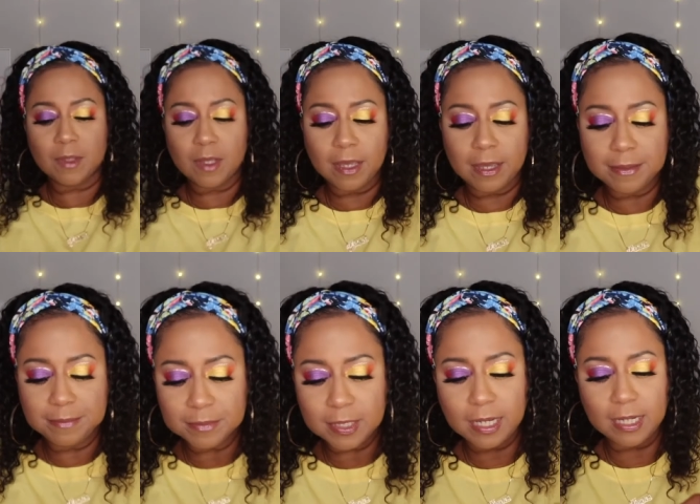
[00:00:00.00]
Okay.
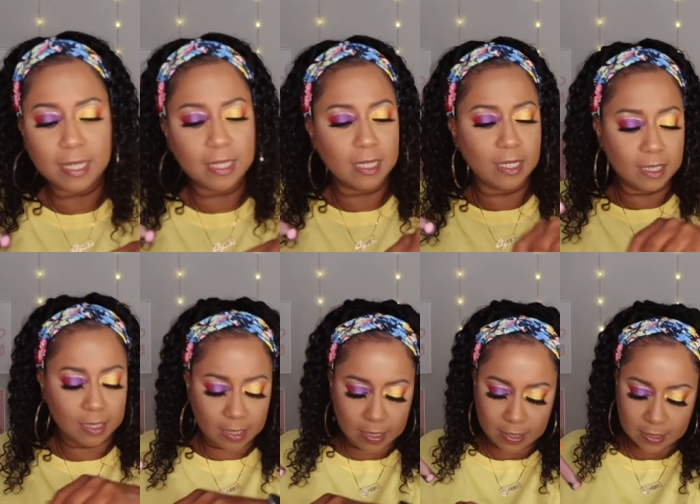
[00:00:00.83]
I like it.
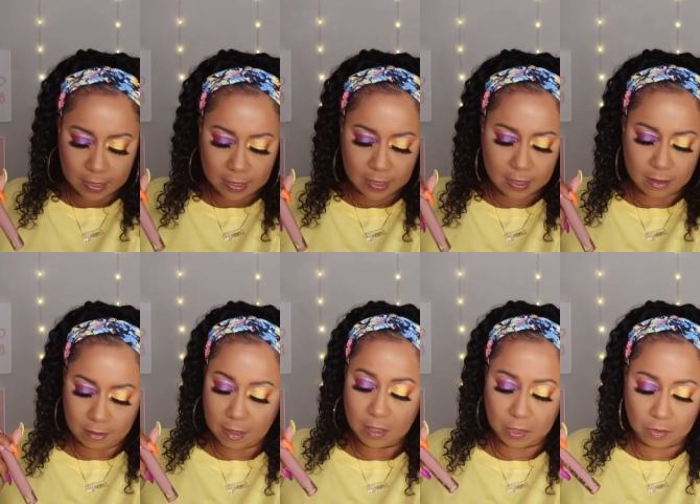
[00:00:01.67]
It is. It's
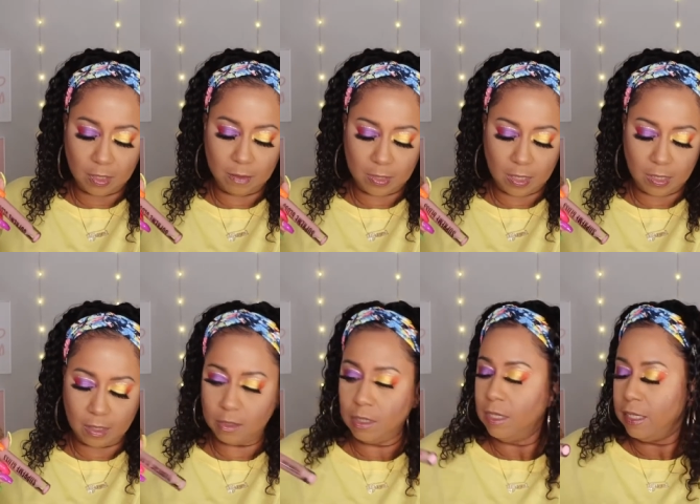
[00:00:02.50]
extreme
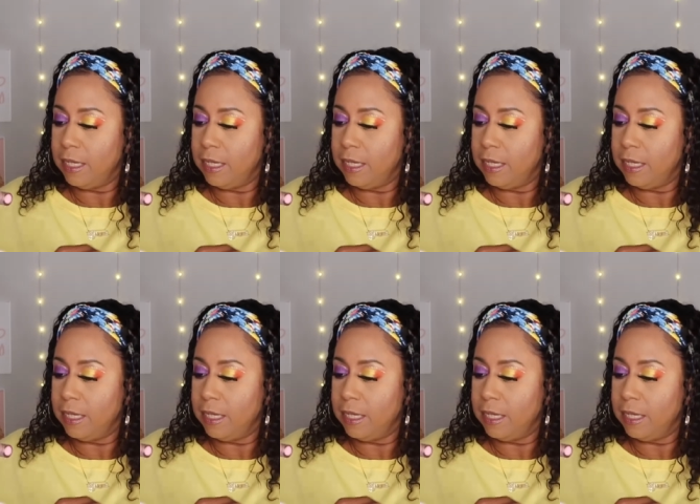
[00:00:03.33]
color.